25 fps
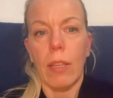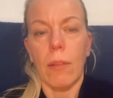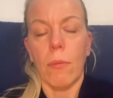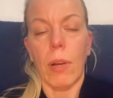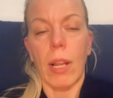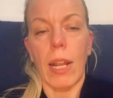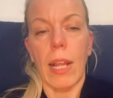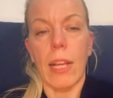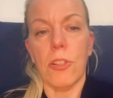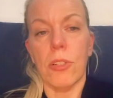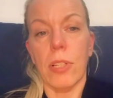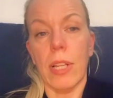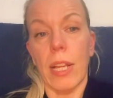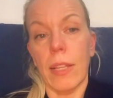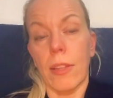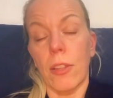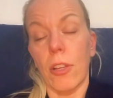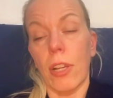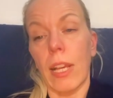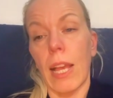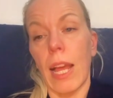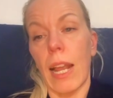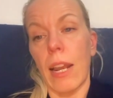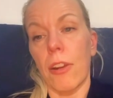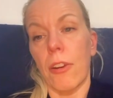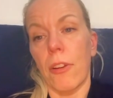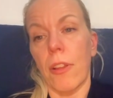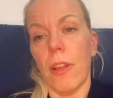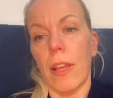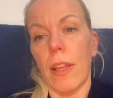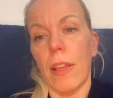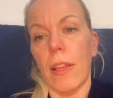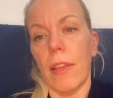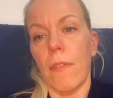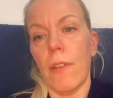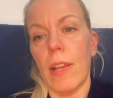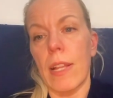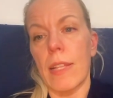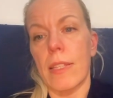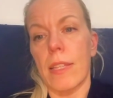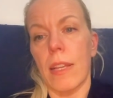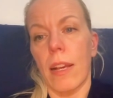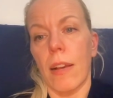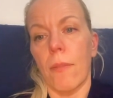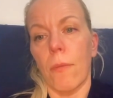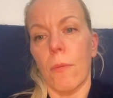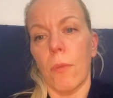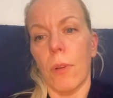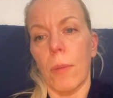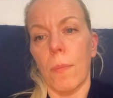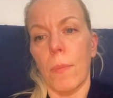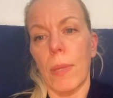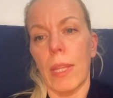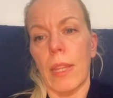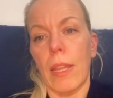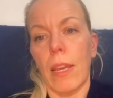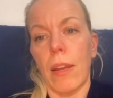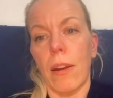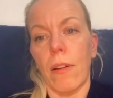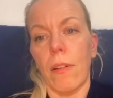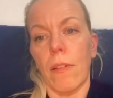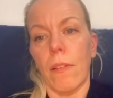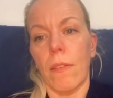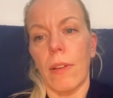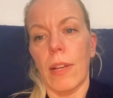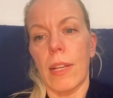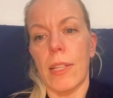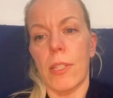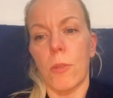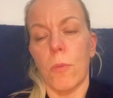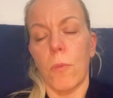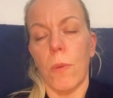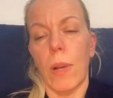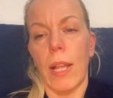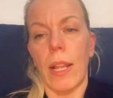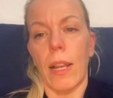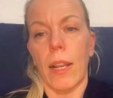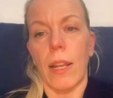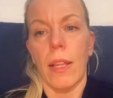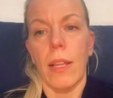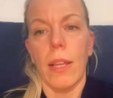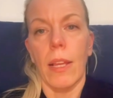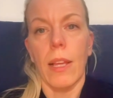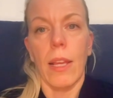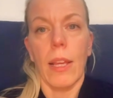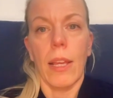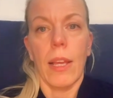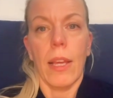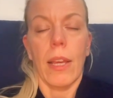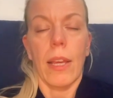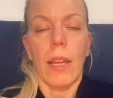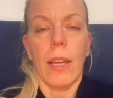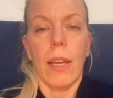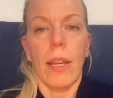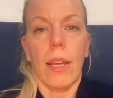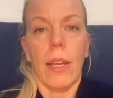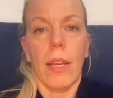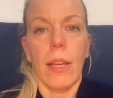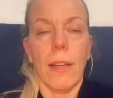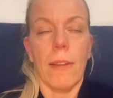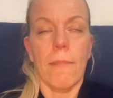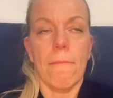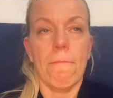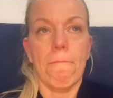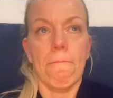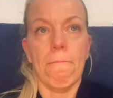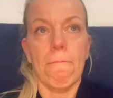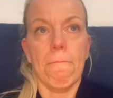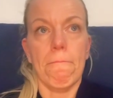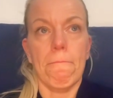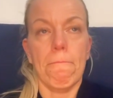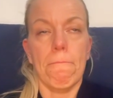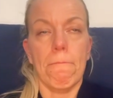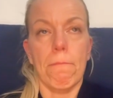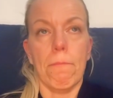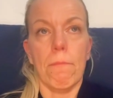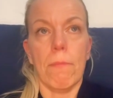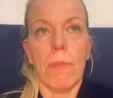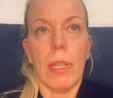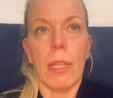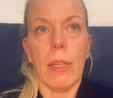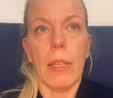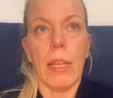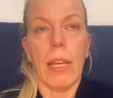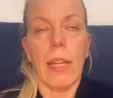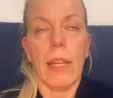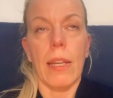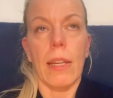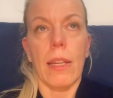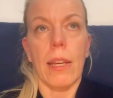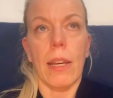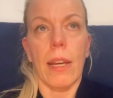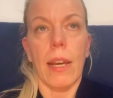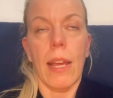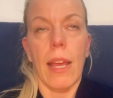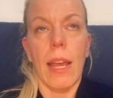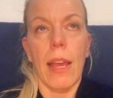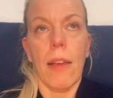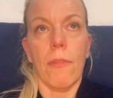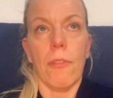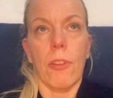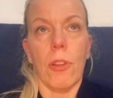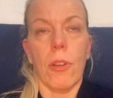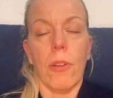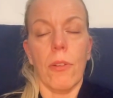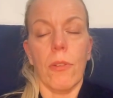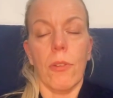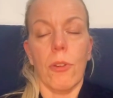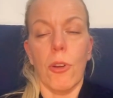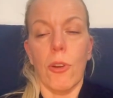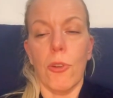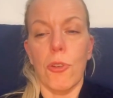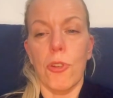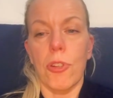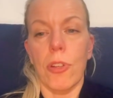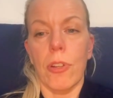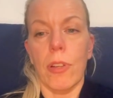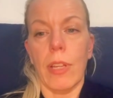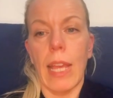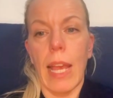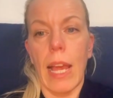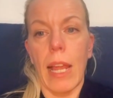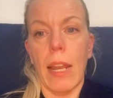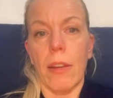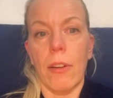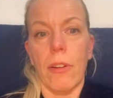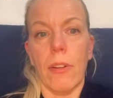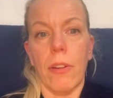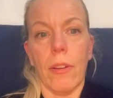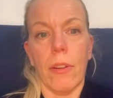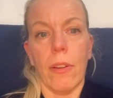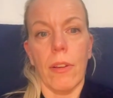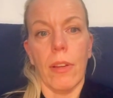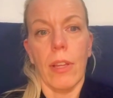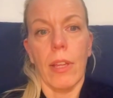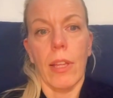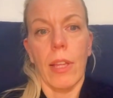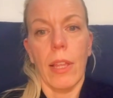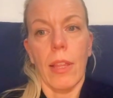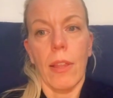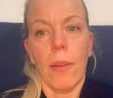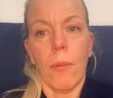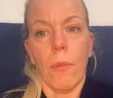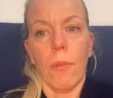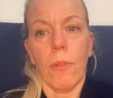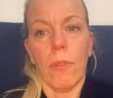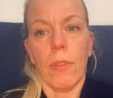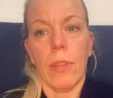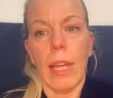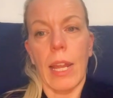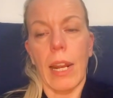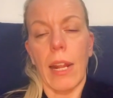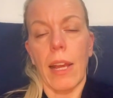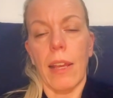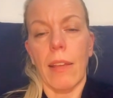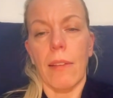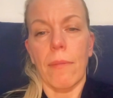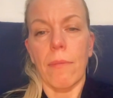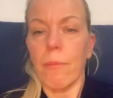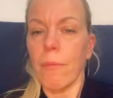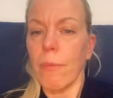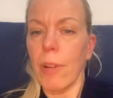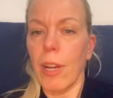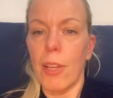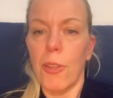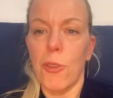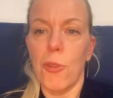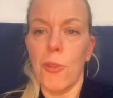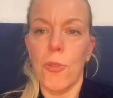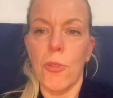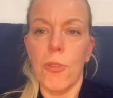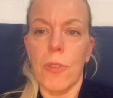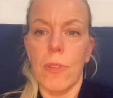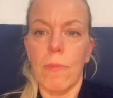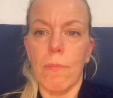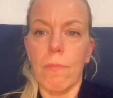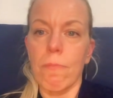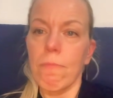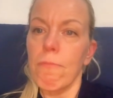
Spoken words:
actually the calendar events will be there as well, and I have the Notion calendar that I use